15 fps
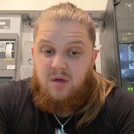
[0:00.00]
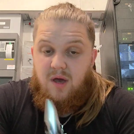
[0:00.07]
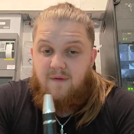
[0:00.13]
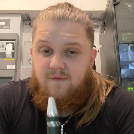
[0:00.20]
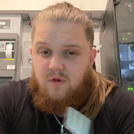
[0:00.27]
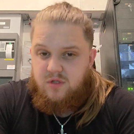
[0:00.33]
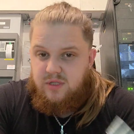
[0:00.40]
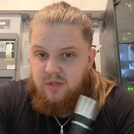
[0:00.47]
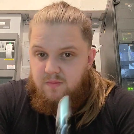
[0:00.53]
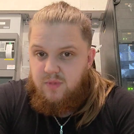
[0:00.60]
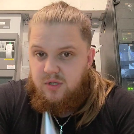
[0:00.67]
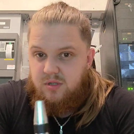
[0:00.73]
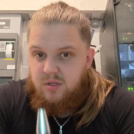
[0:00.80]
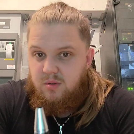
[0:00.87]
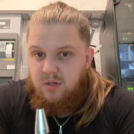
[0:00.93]
I've lost some
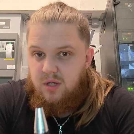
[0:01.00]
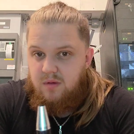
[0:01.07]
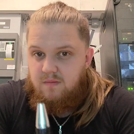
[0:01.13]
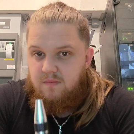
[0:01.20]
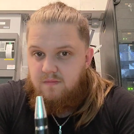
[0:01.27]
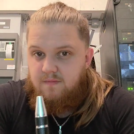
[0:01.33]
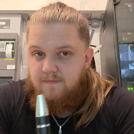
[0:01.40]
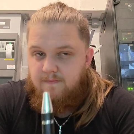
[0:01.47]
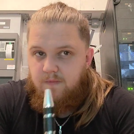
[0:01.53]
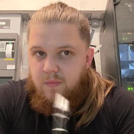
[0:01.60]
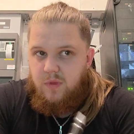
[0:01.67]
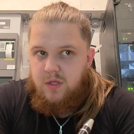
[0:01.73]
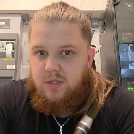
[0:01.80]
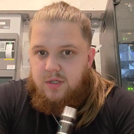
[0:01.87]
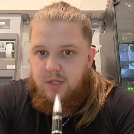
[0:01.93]
bits to it,
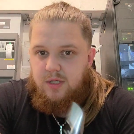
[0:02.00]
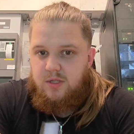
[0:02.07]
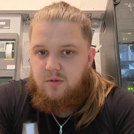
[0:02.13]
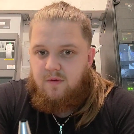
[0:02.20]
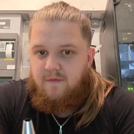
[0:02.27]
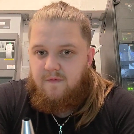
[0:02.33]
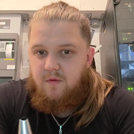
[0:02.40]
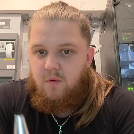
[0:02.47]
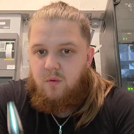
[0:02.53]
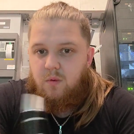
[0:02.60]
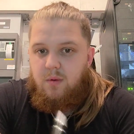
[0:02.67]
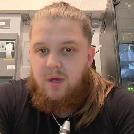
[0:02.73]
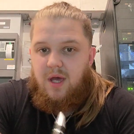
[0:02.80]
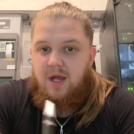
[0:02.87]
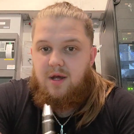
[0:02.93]
so it's not full,
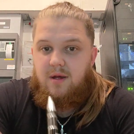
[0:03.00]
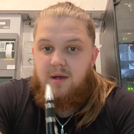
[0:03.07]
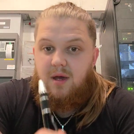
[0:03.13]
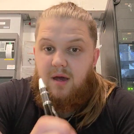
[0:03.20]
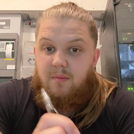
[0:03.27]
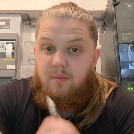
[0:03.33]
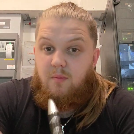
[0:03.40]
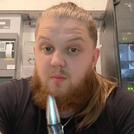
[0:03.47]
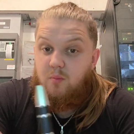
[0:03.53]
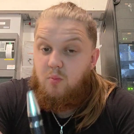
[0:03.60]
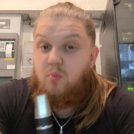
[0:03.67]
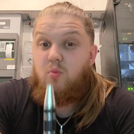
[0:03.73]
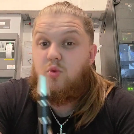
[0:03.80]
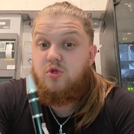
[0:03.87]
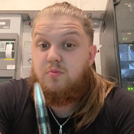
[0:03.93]
and it
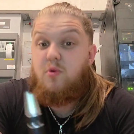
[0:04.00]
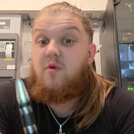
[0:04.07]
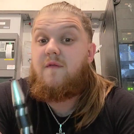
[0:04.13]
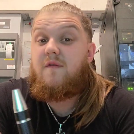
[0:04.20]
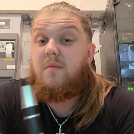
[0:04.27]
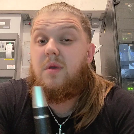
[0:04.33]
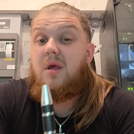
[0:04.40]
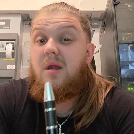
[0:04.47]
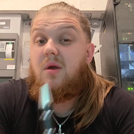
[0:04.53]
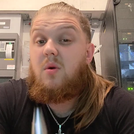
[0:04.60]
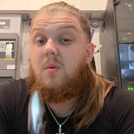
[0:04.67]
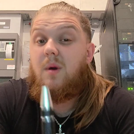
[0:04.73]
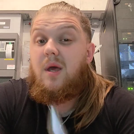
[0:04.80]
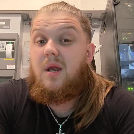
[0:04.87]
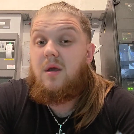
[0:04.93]
was bought for me a little
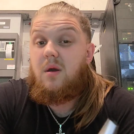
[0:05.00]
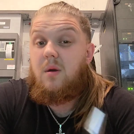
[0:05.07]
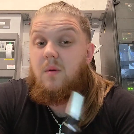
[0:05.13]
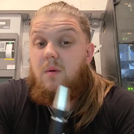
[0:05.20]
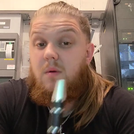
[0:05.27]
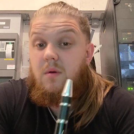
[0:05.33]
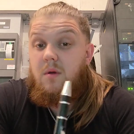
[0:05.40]
while ago,